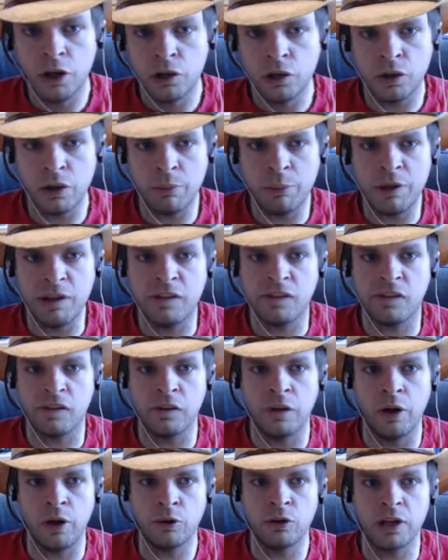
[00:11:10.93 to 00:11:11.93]
you can be
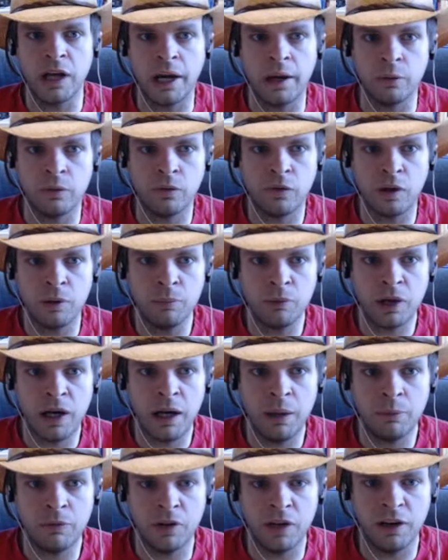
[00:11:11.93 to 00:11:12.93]
slowed down
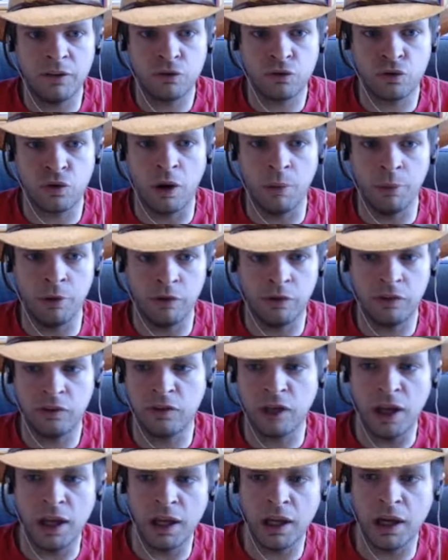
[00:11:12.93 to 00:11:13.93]
sometimes and have trouble
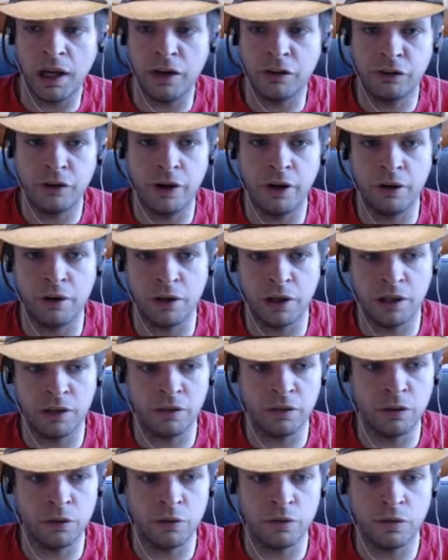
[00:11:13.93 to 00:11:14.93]
staying on target
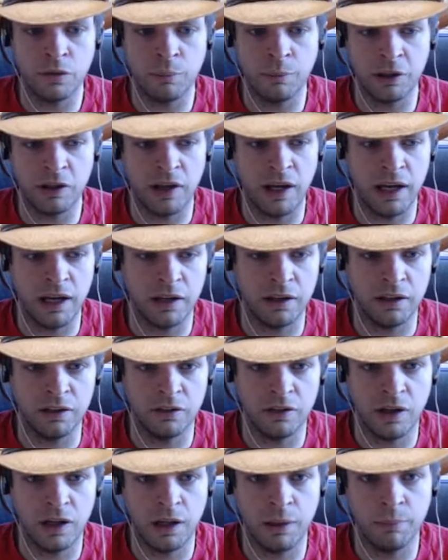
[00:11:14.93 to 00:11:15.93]
and lose some attacking
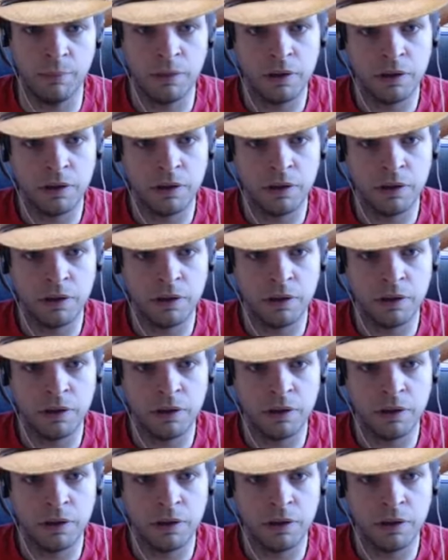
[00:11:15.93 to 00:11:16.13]
time.